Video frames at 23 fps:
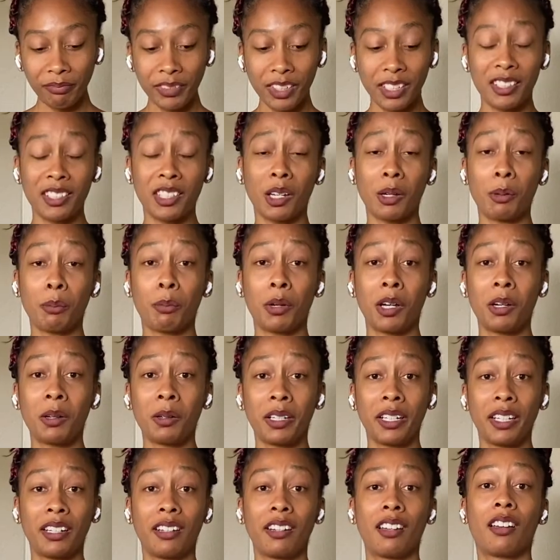So
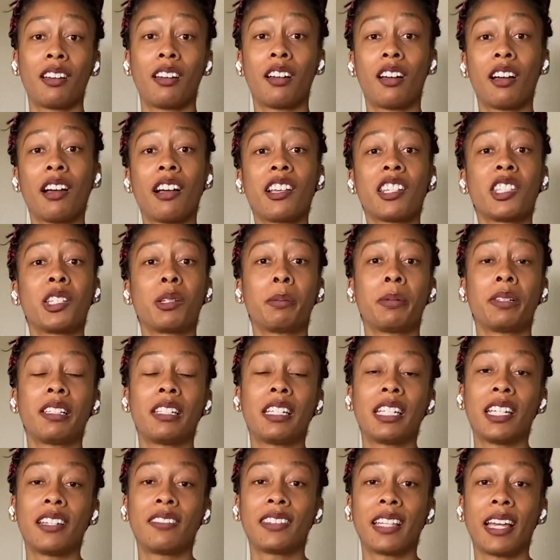Bowen also
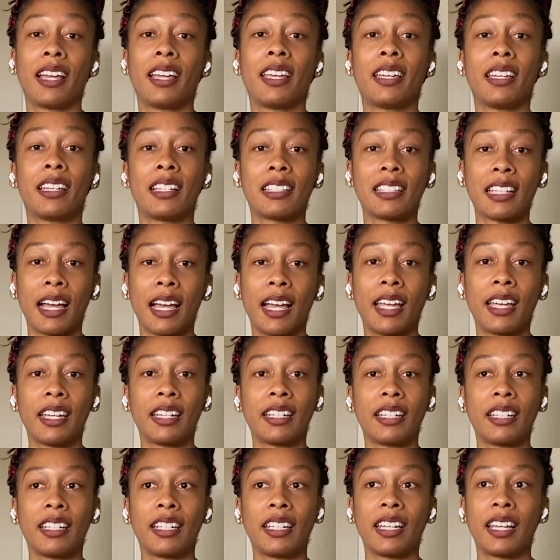believed that
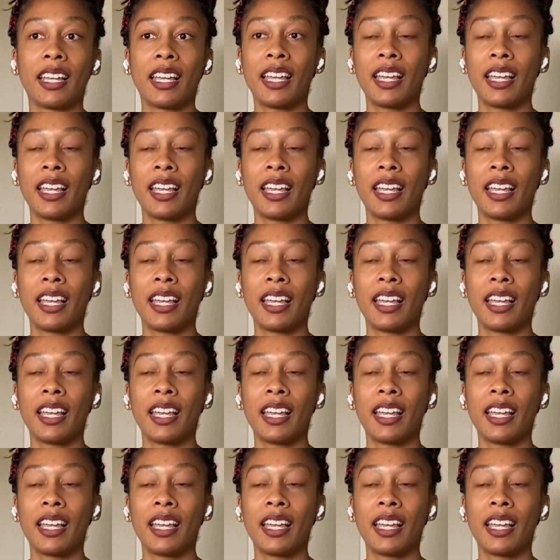anxiety